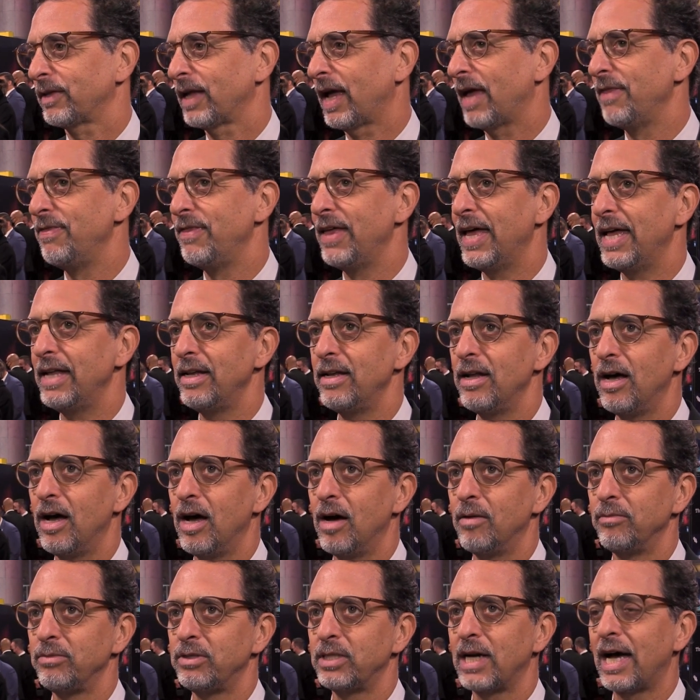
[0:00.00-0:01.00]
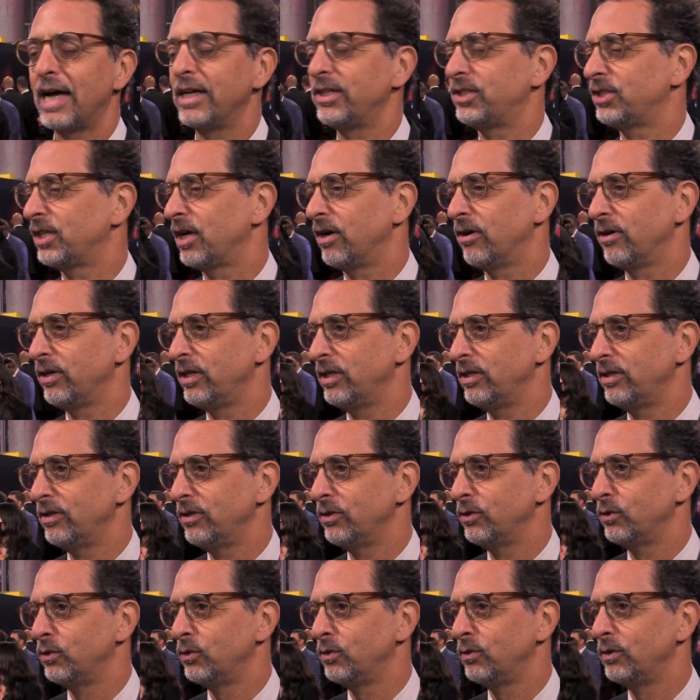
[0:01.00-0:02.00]
And then Tye Sheridan,
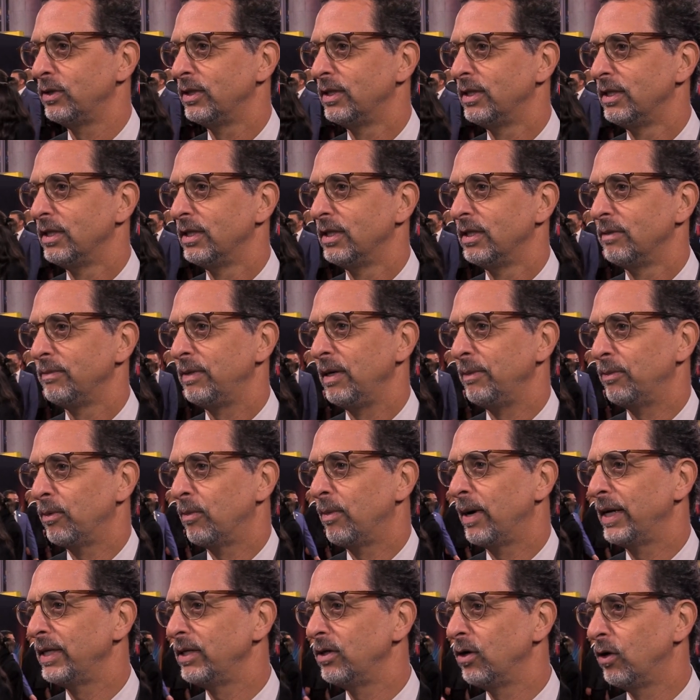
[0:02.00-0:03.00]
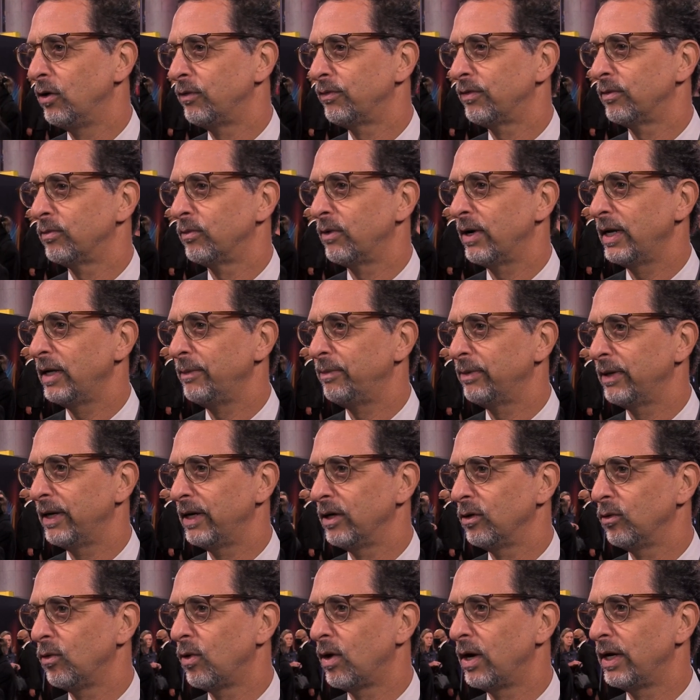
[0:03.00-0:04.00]
who people might know from Ready
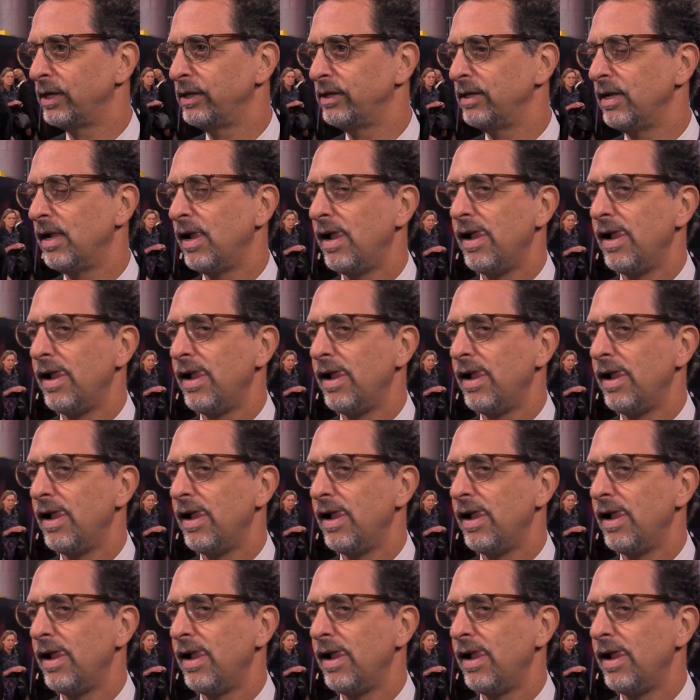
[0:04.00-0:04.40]
Player One.